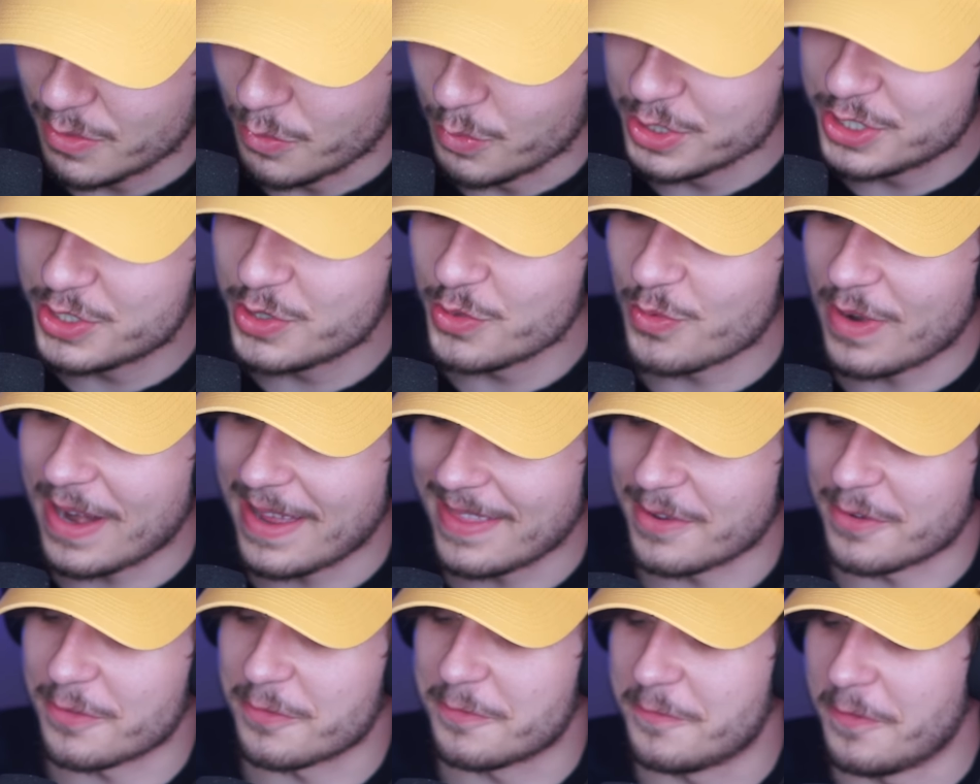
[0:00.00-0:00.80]
Would you
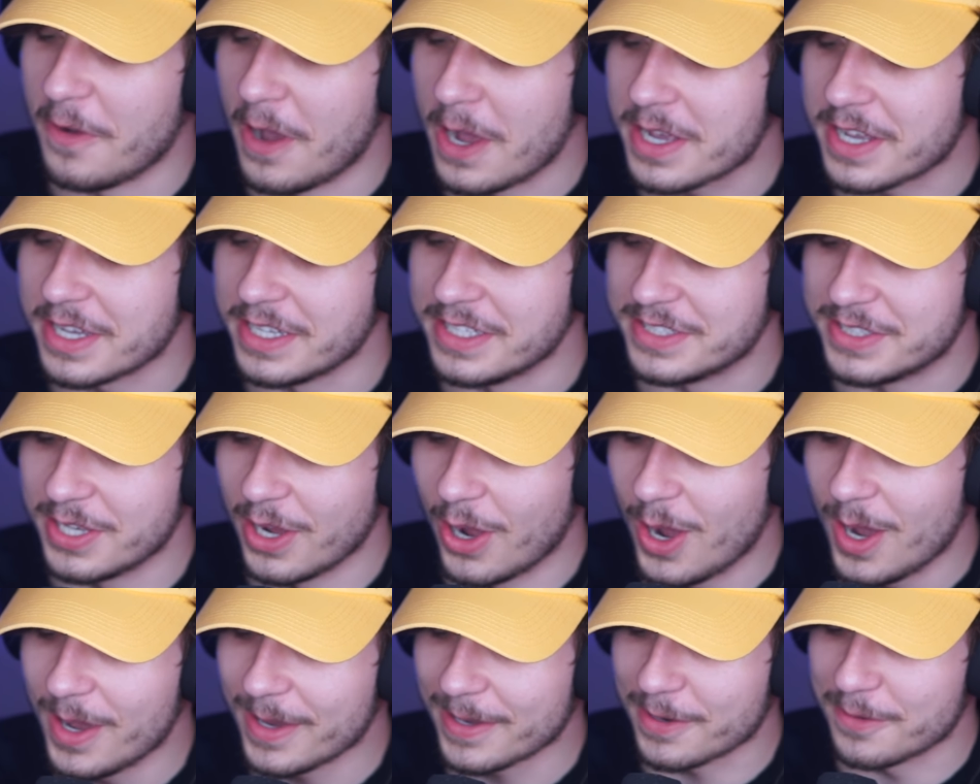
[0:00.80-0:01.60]
rather a
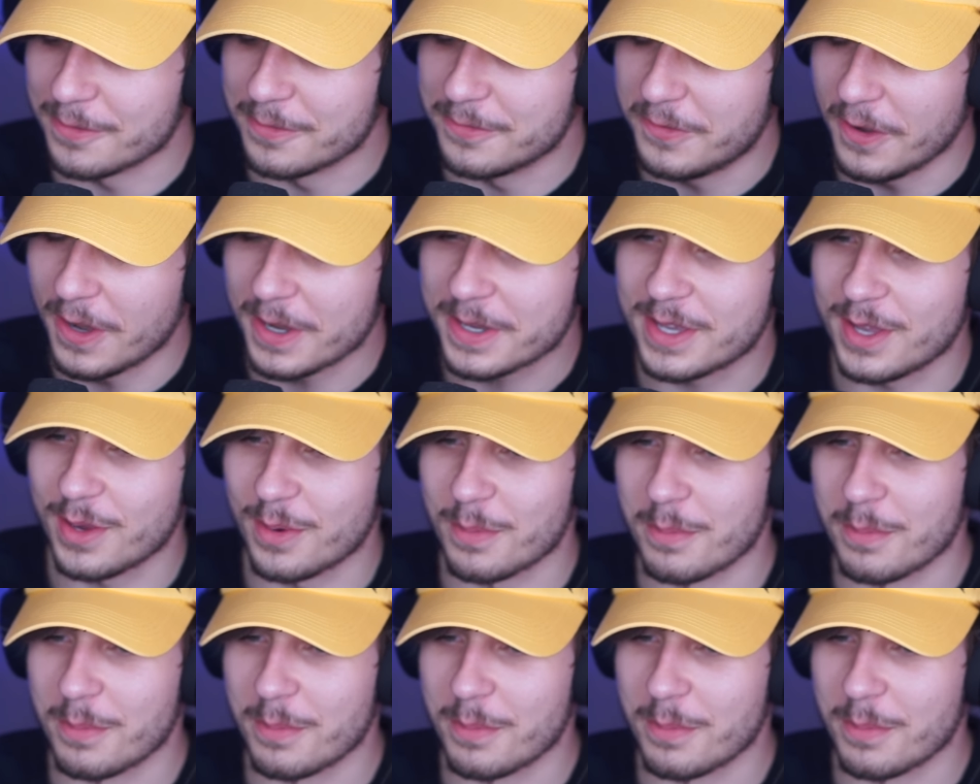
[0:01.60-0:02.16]
dog or fuck your